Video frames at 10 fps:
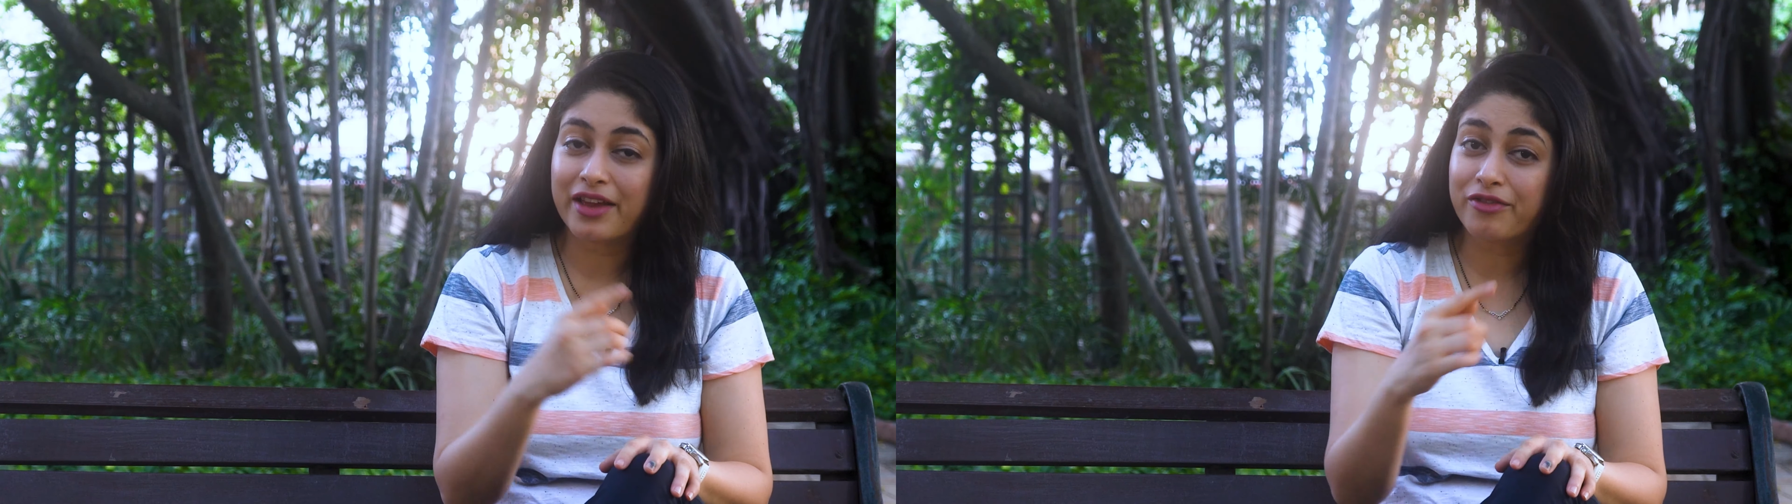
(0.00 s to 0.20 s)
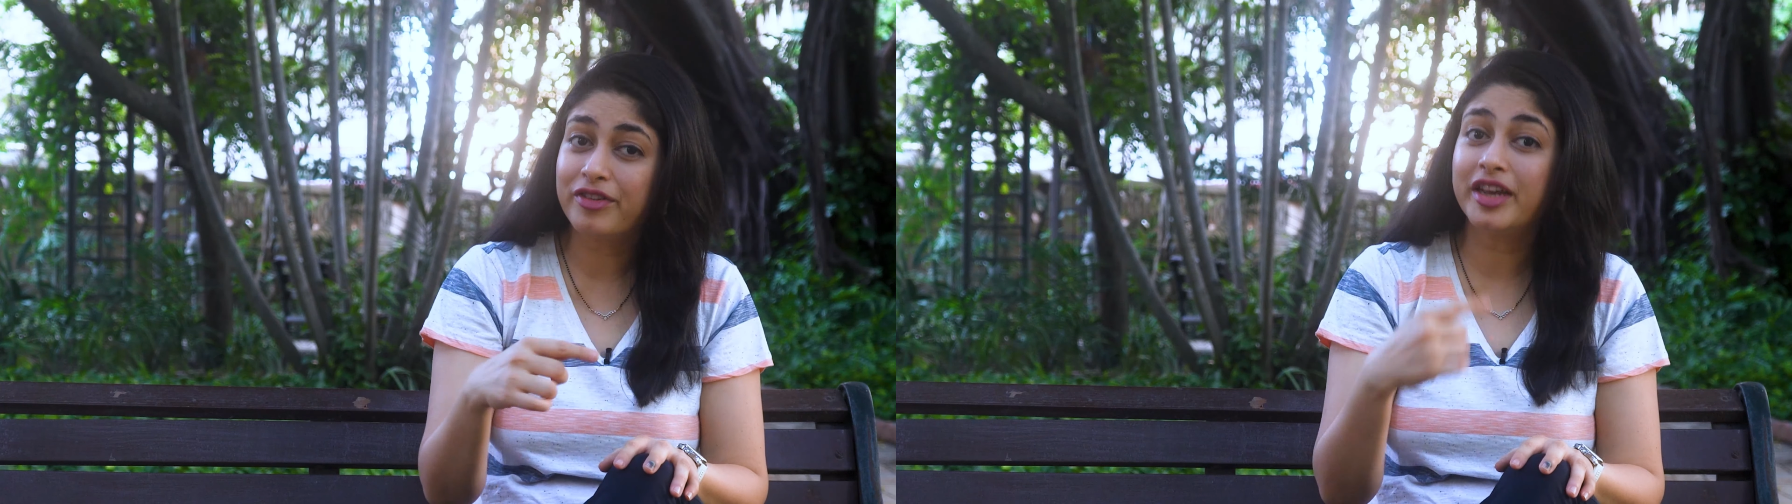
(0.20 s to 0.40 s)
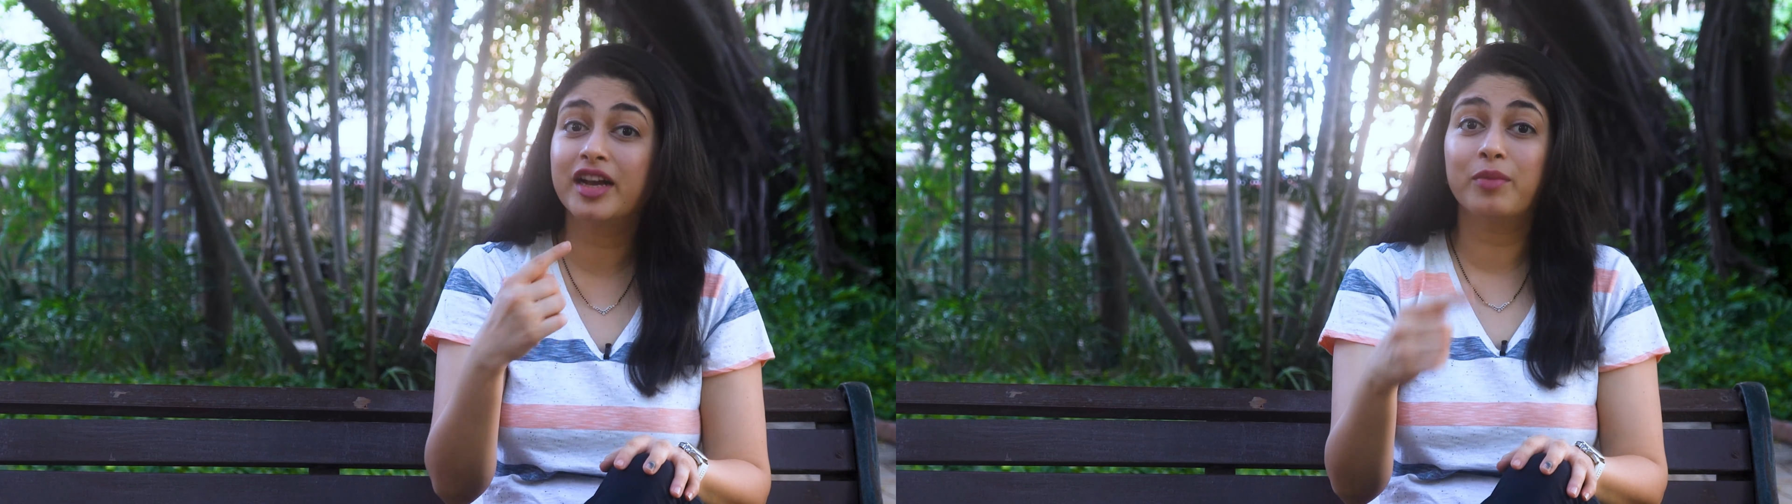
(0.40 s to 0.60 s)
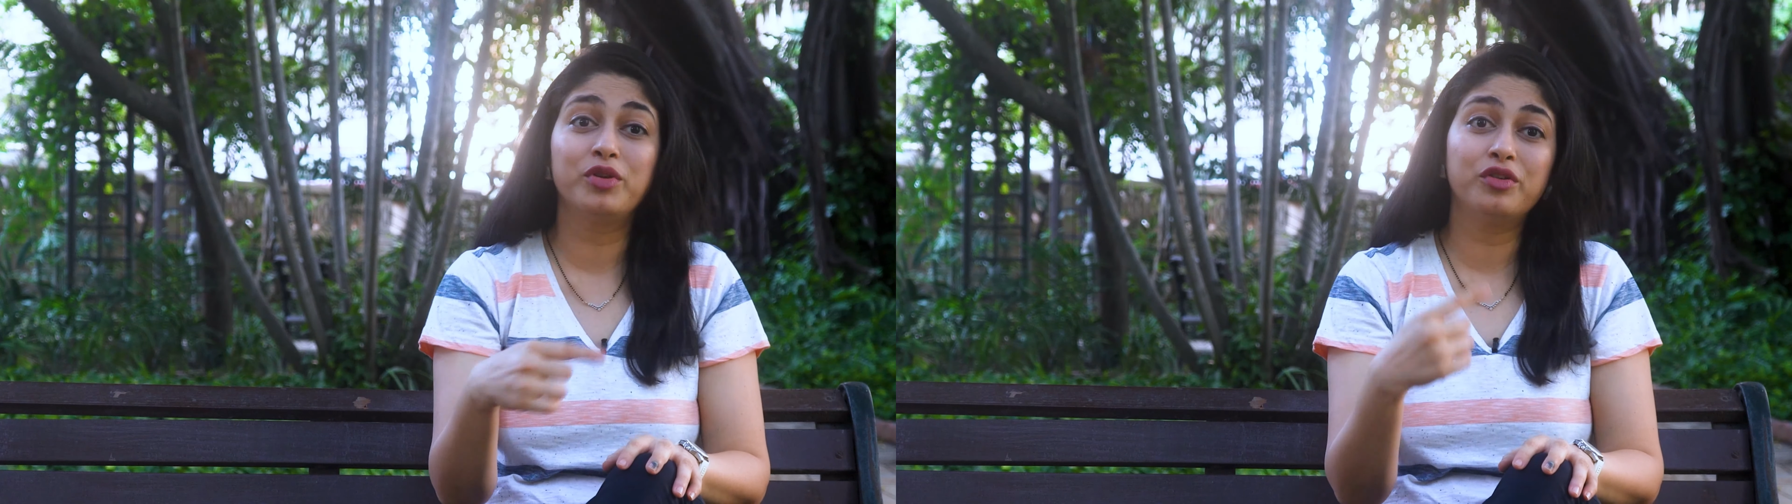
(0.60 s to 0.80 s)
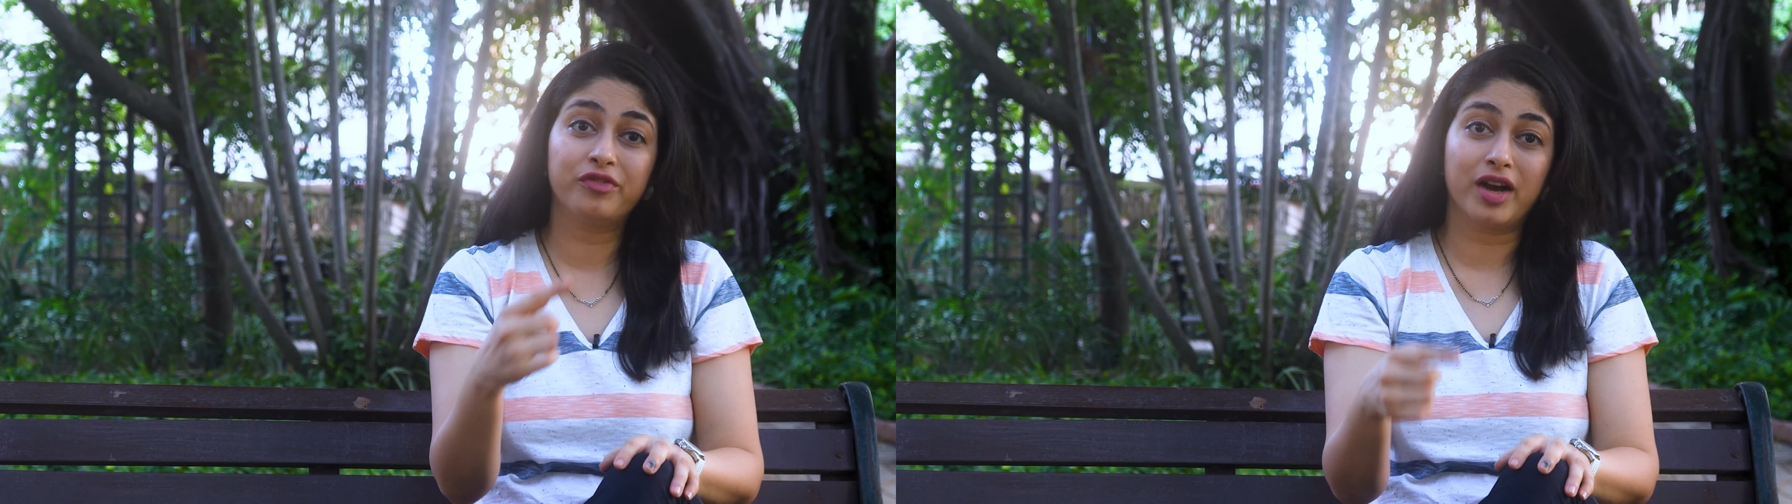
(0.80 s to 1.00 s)
every
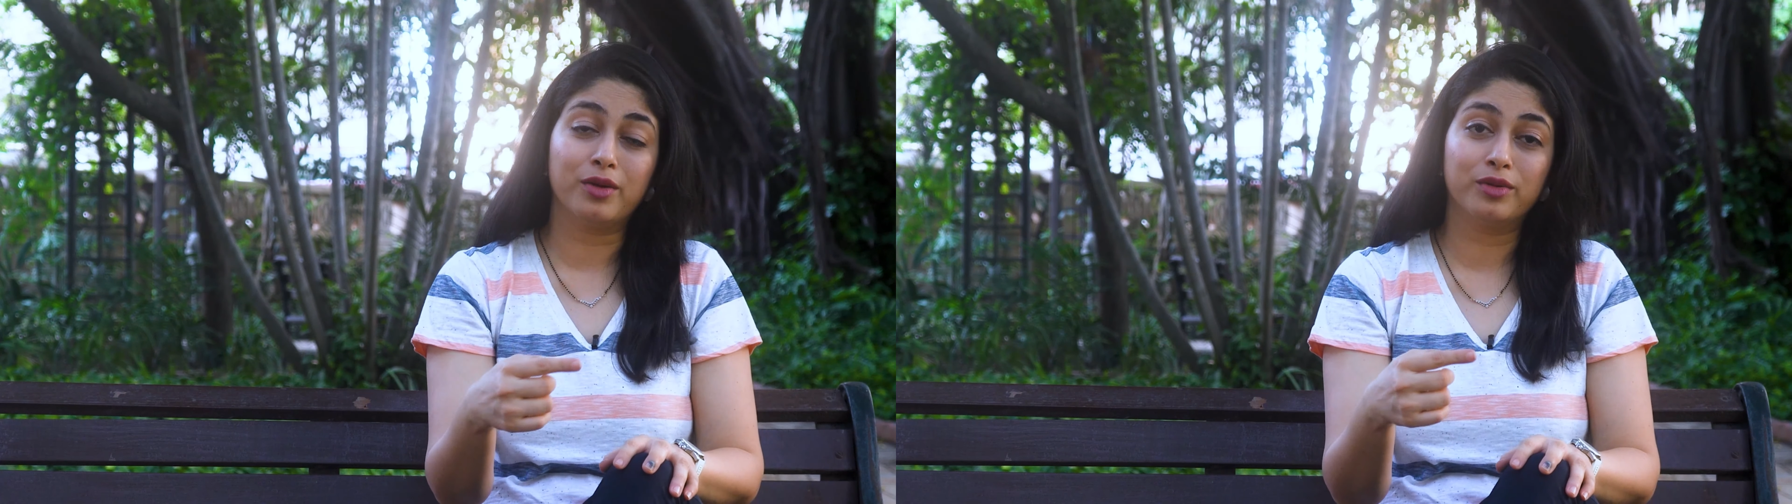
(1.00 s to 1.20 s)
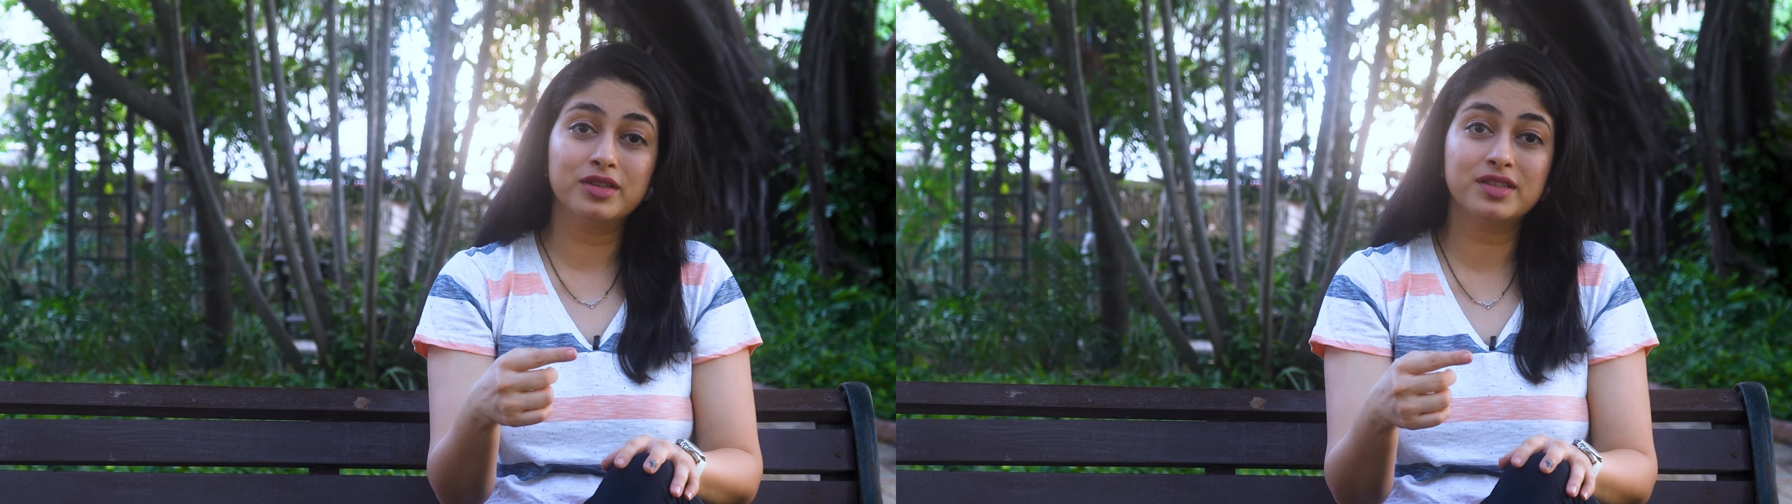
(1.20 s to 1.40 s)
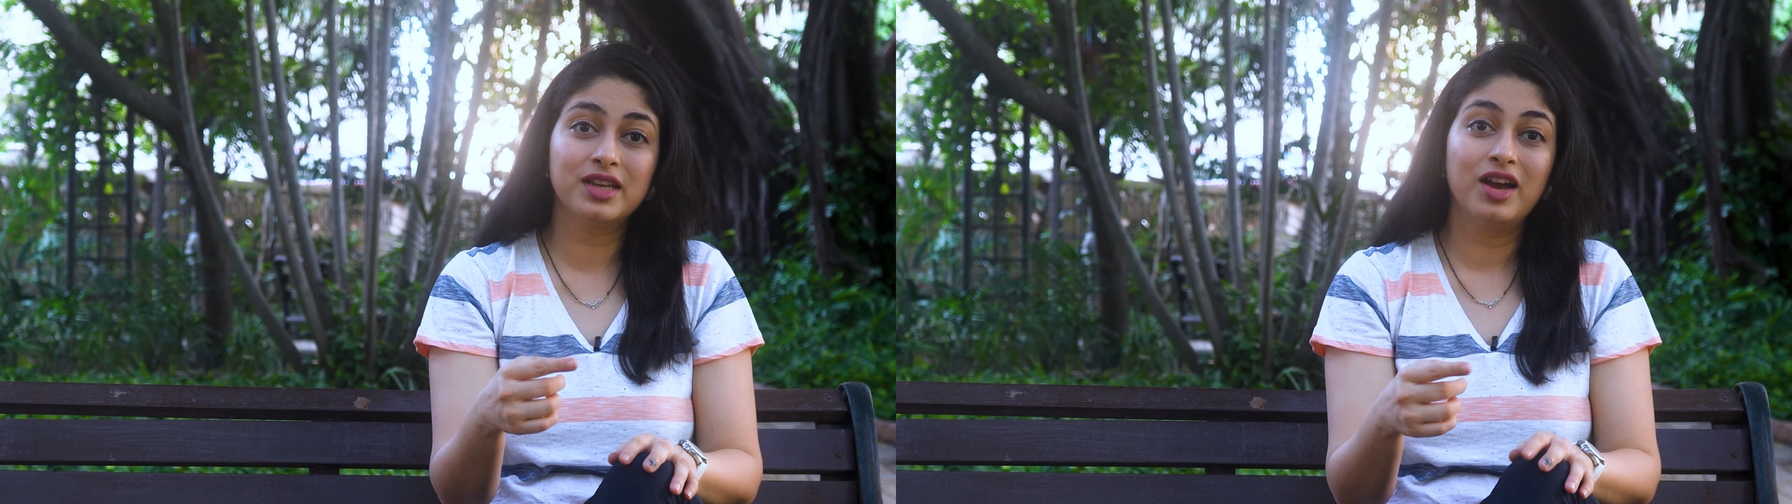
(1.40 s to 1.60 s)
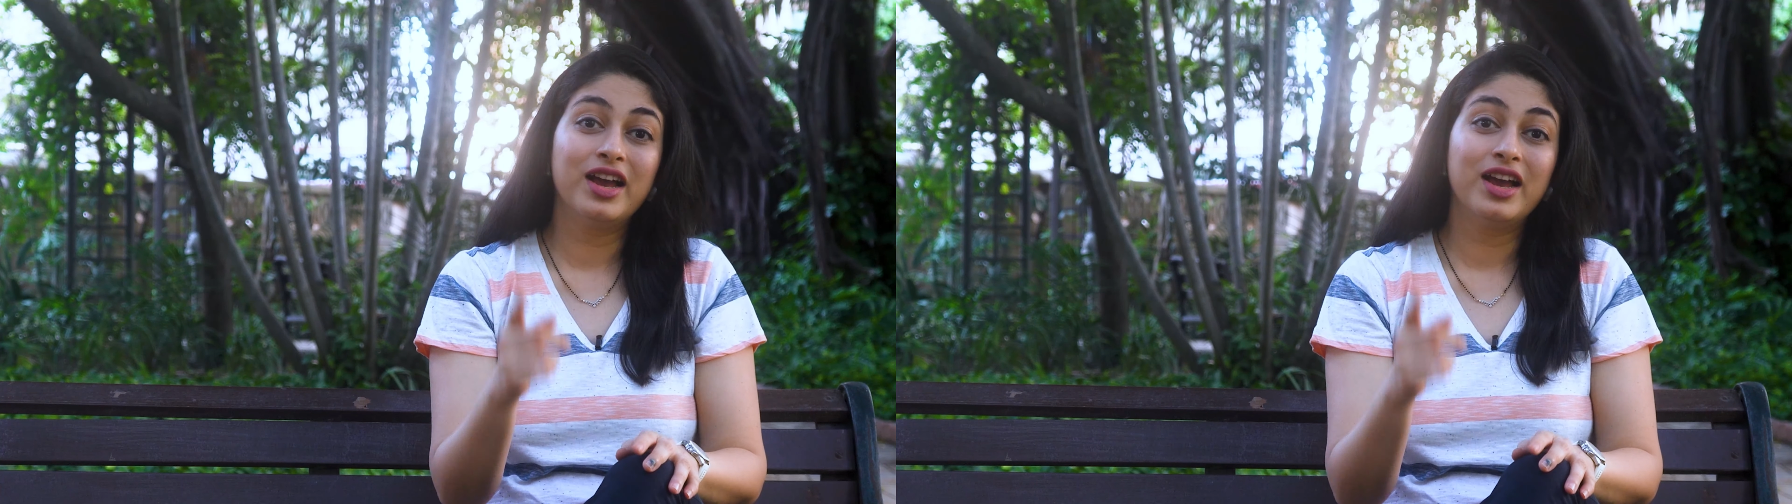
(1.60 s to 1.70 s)
couple of hours